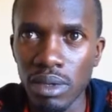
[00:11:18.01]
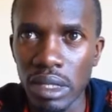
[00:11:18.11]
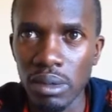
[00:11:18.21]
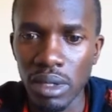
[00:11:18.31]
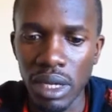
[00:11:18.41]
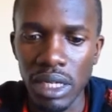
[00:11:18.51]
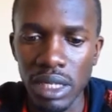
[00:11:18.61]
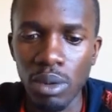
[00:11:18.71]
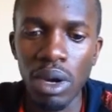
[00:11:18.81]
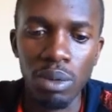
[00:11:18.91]
With
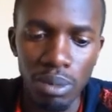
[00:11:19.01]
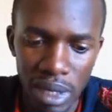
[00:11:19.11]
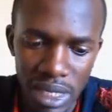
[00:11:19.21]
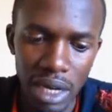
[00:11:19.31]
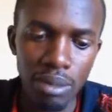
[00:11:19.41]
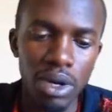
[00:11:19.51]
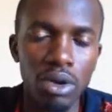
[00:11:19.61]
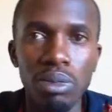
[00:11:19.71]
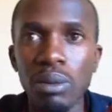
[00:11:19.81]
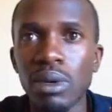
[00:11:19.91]
AIESEC, where we basically bring
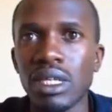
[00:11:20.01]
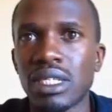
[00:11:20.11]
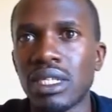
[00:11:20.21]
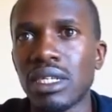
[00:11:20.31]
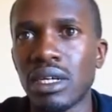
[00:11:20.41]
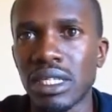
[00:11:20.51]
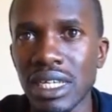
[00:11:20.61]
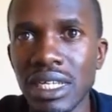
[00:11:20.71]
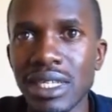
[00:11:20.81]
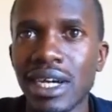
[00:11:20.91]
on people as
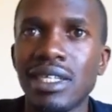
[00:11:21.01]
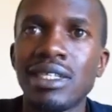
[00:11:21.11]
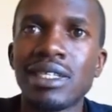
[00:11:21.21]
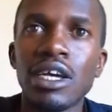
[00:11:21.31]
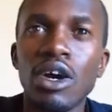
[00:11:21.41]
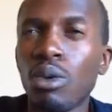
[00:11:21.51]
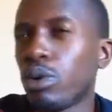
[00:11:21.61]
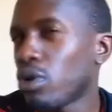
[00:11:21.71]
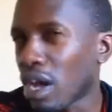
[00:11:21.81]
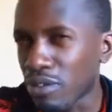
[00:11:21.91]
interns. We
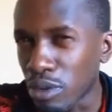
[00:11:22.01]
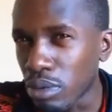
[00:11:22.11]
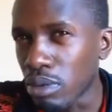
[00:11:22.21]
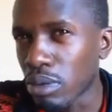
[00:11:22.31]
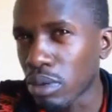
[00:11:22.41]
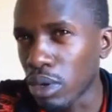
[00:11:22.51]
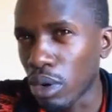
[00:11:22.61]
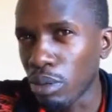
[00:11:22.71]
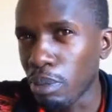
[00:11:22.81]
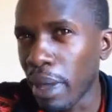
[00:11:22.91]
don't have to, you
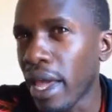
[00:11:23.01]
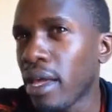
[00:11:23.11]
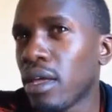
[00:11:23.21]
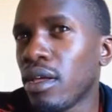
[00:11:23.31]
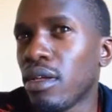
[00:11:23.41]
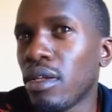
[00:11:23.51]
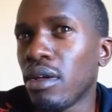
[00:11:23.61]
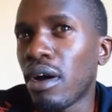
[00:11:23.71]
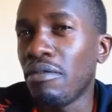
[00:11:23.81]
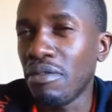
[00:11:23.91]
know, pay
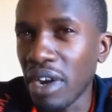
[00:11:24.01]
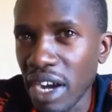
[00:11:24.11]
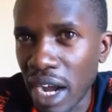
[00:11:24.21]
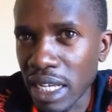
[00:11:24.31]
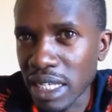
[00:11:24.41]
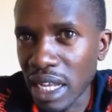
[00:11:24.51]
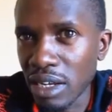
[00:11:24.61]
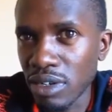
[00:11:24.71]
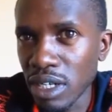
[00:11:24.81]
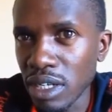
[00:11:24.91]
a very high
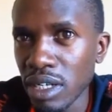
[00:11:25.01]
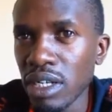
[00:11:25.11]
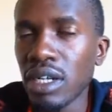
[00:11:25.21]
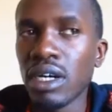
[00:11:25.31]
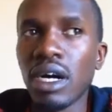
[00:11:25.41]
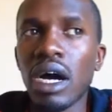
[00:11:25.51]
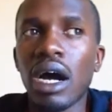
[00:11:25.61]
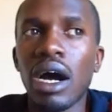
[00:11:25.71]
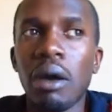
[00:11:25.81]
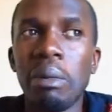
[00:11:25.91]
salary,
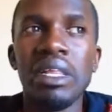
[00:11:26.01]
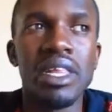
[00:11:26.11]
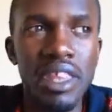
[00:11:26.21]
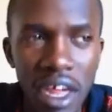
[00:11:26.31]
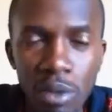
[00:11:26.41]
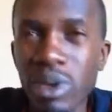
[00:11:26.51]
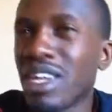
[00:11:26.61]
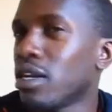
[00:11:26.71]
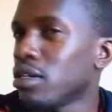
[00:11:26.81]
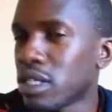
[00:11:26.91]
but then we
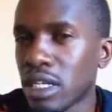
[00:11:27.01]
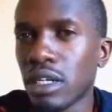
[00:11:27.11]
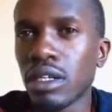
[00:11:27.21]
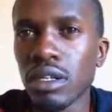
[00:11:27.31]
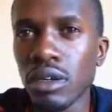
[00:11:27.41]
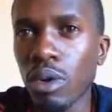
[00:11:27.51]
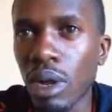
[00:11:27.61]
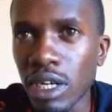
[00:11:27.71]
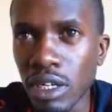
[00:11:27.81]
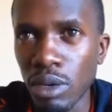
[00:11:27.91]
get still
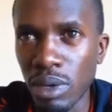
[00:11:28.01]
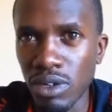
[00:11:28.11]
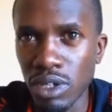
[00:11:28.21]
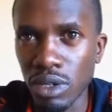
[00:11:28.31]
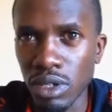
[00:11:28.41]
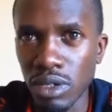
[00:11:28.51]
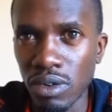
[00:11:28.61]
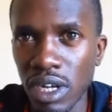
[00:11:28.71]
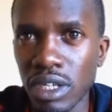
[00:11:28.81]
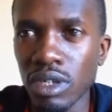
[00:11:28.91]
quality human resource, right?